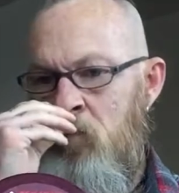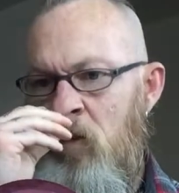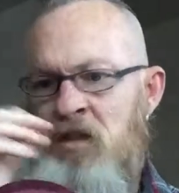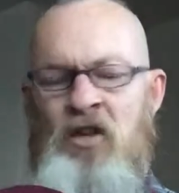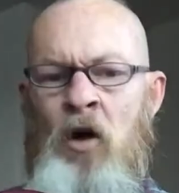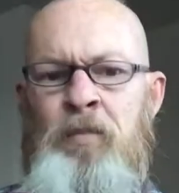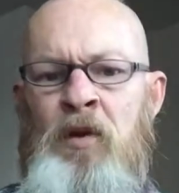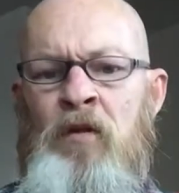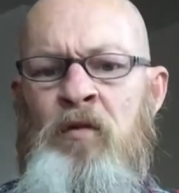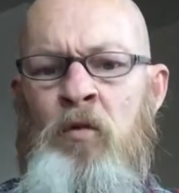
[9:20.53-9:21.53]
and it's got a
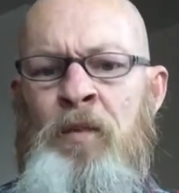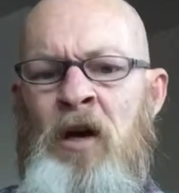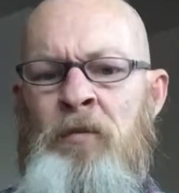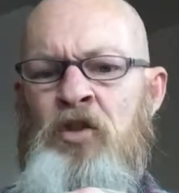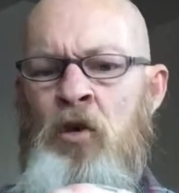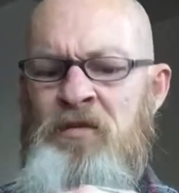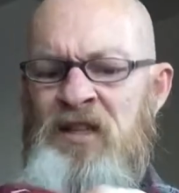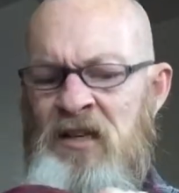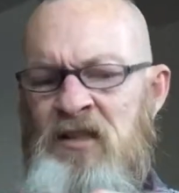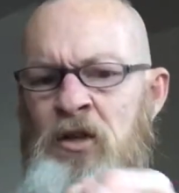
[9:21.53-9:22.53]
beautiful barbershop
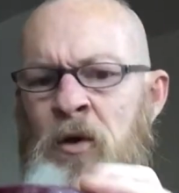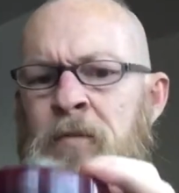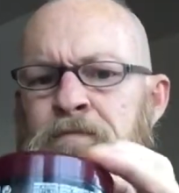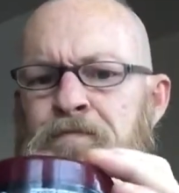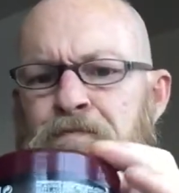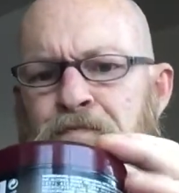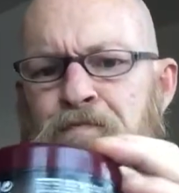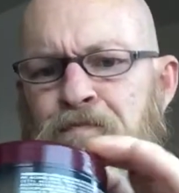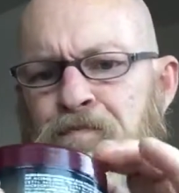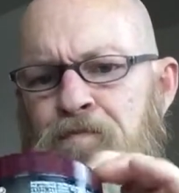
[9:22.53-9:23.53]
scent to it.
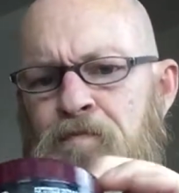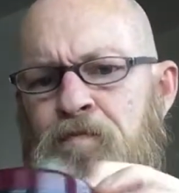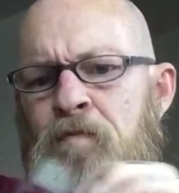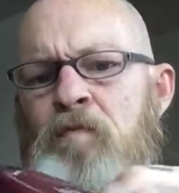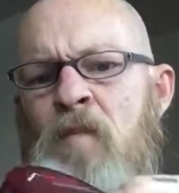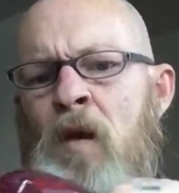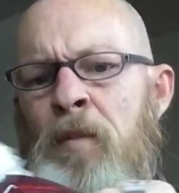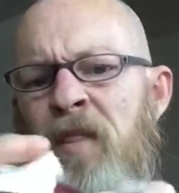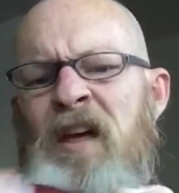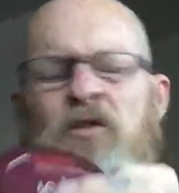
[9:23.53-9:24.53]

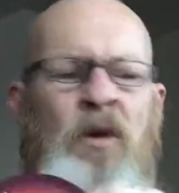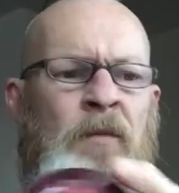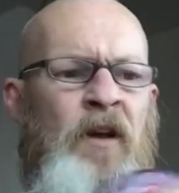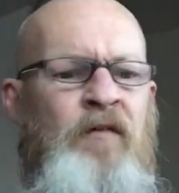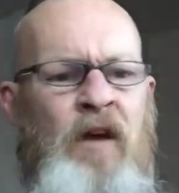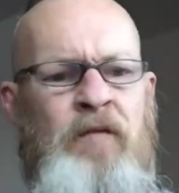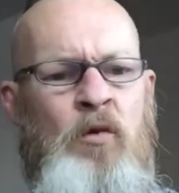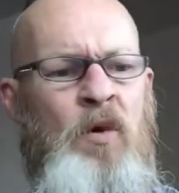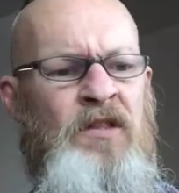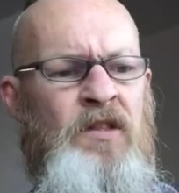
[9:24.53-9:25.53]
But that's one of my
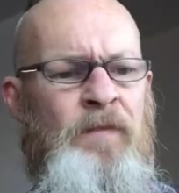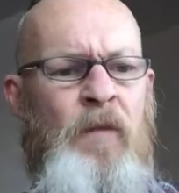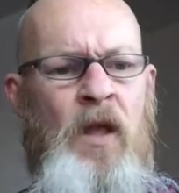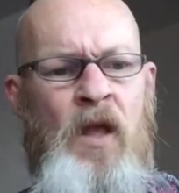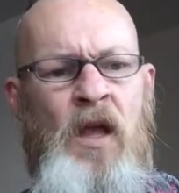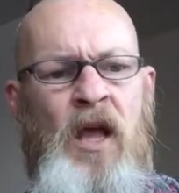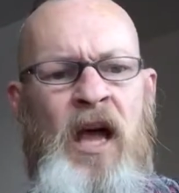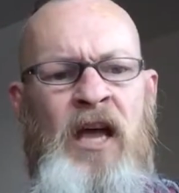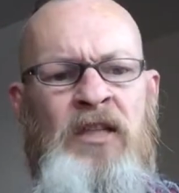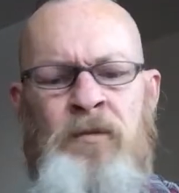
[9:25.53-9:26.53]
favorite ones.
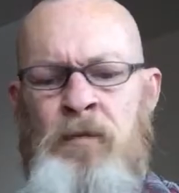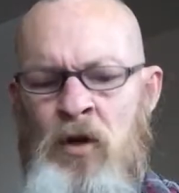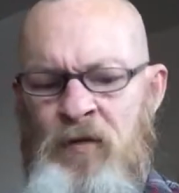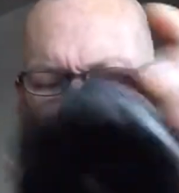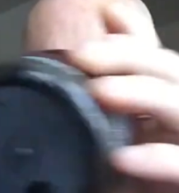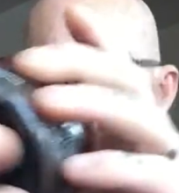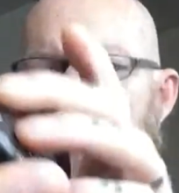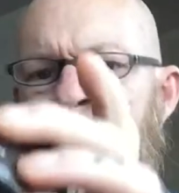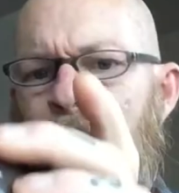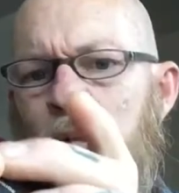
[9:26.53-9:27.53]
And moving on,
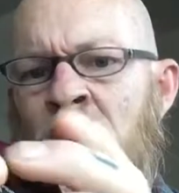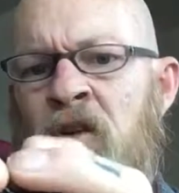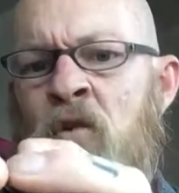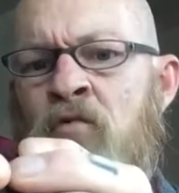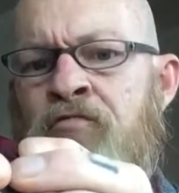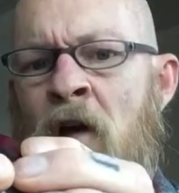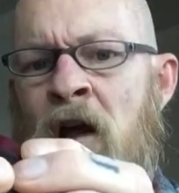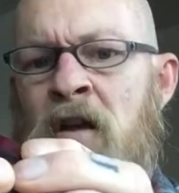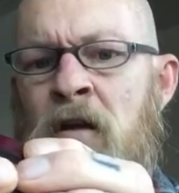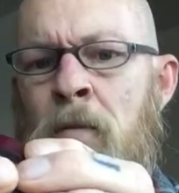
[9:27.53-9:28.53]
we have one called
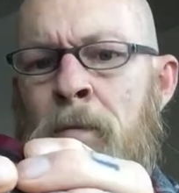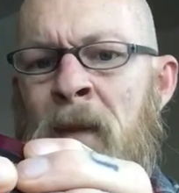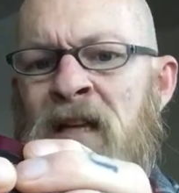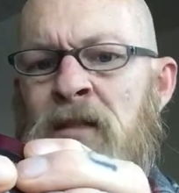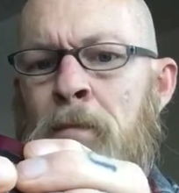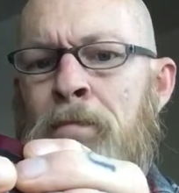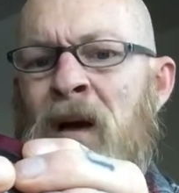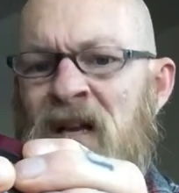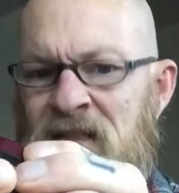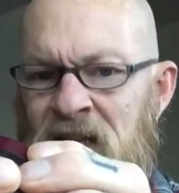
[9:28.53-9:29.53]
Ruck Matte
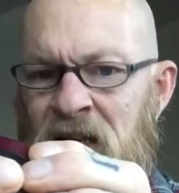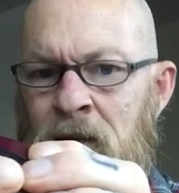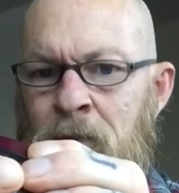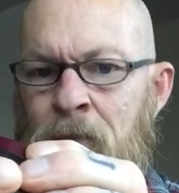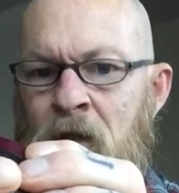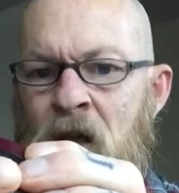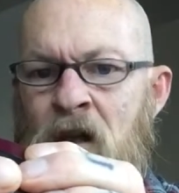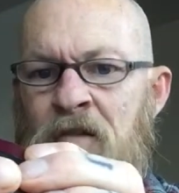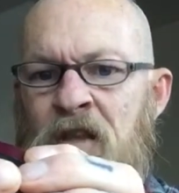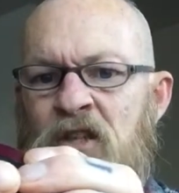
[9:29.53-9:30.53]
Putty.
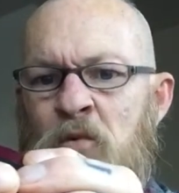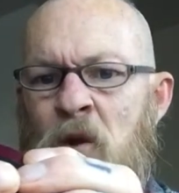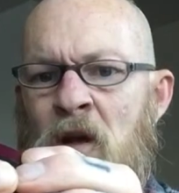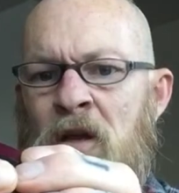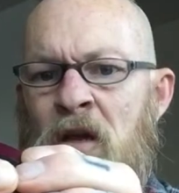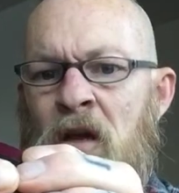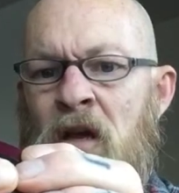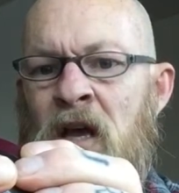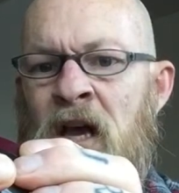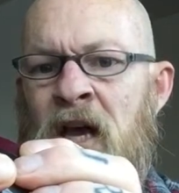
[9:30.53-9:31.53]
This one,
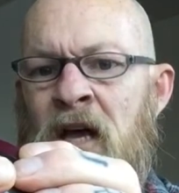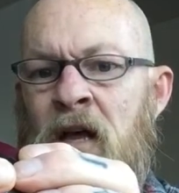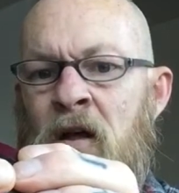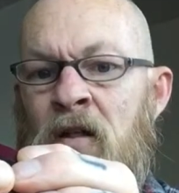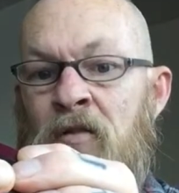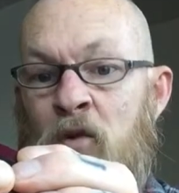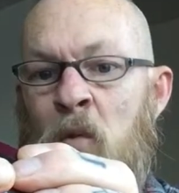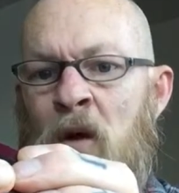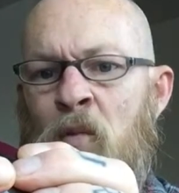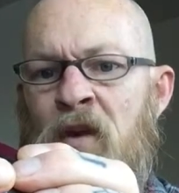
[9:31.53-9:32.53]
the
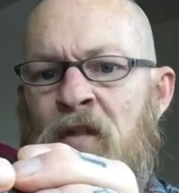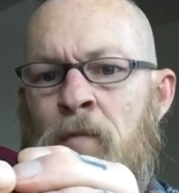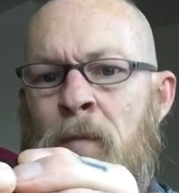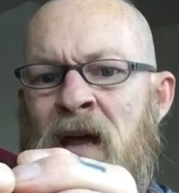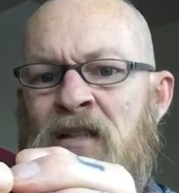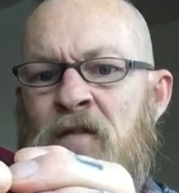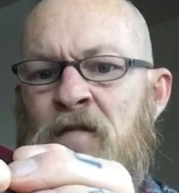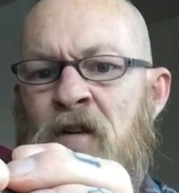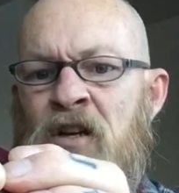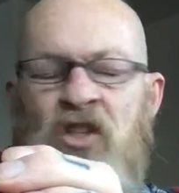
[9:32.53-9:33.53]
one with matte
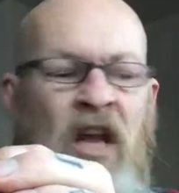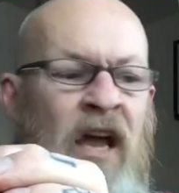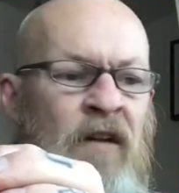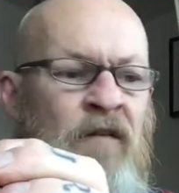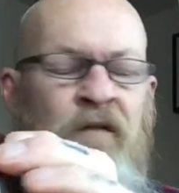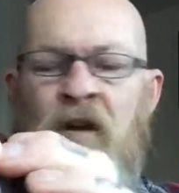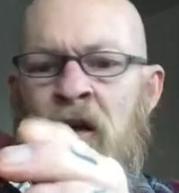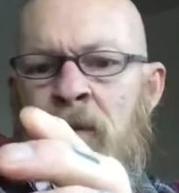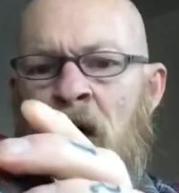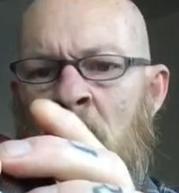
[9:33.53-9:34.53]
finish and
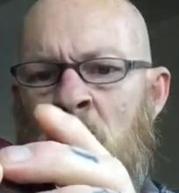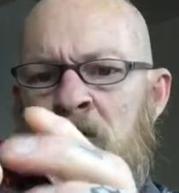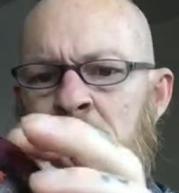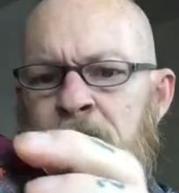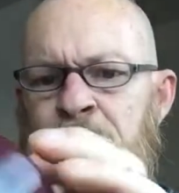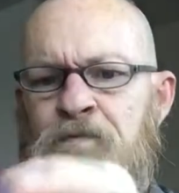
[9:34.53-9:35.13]
firm hold,